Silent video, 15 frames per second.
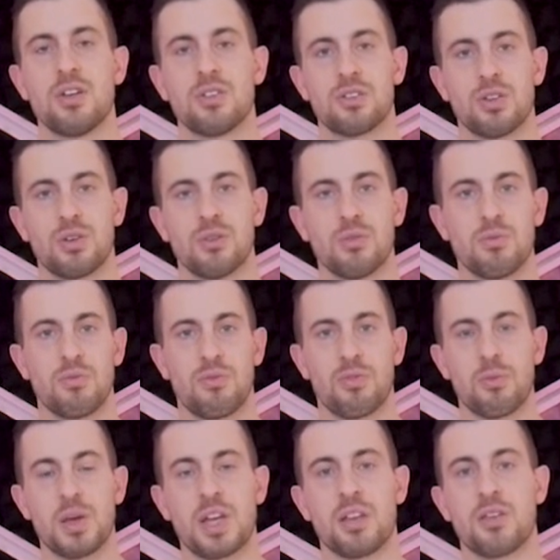So
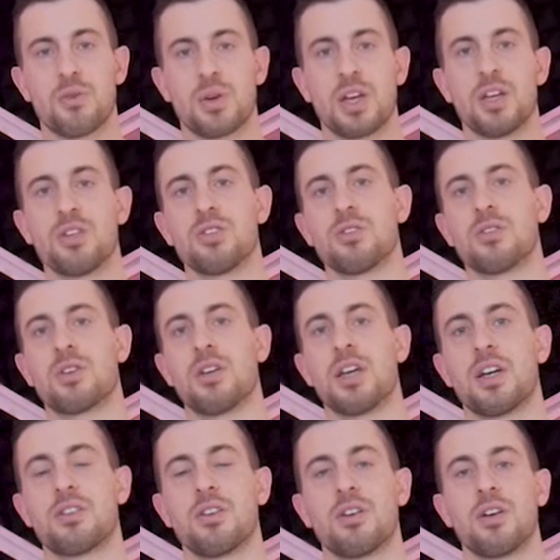for making the occasional
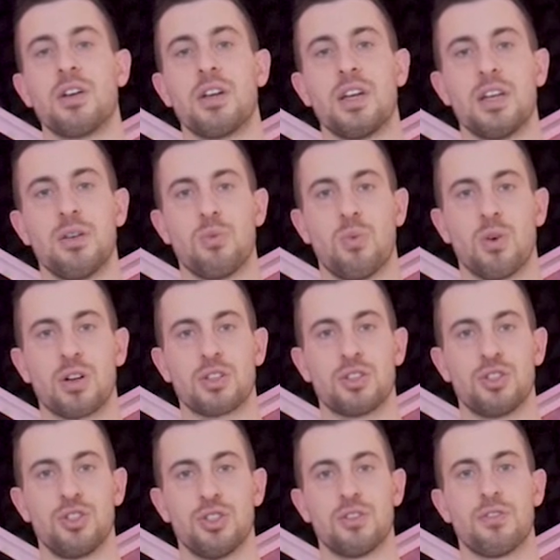connector, it works
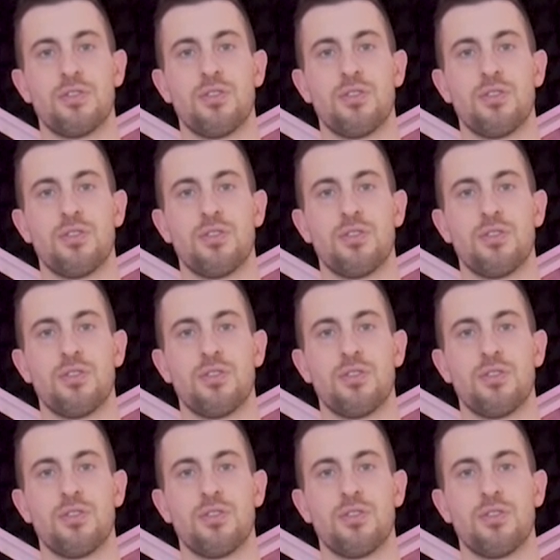just